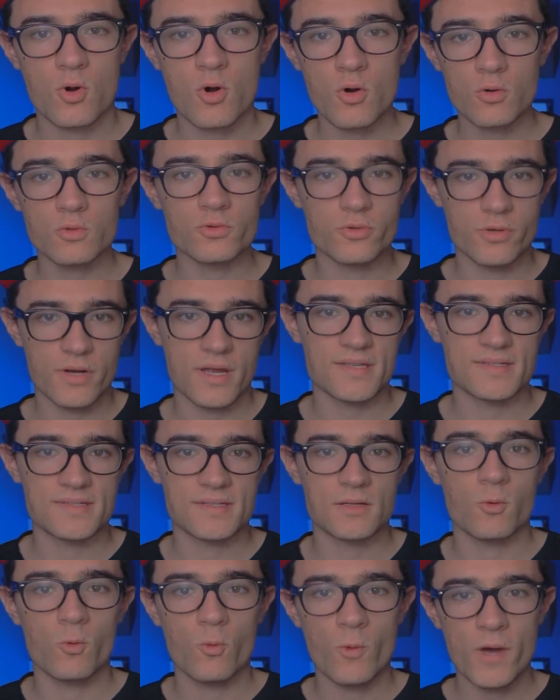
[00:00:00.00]

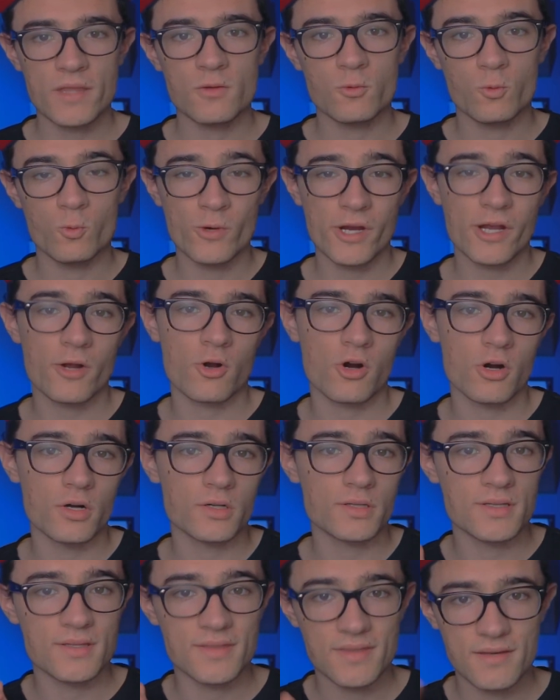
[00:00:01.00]
contrast when
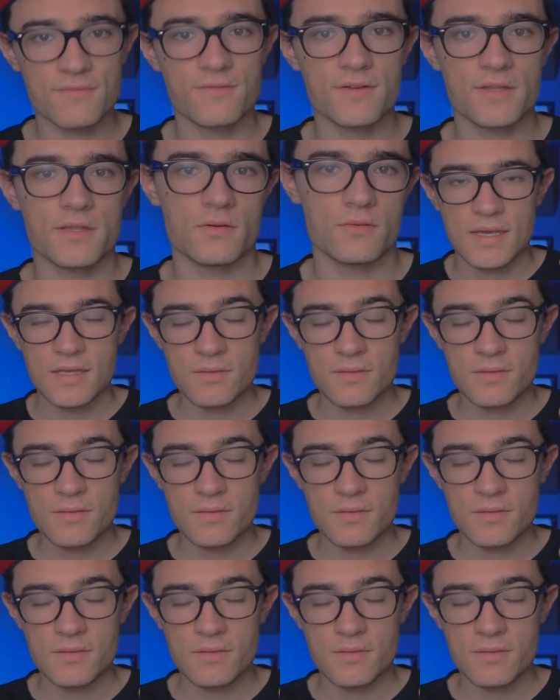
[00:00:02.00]
recording the video.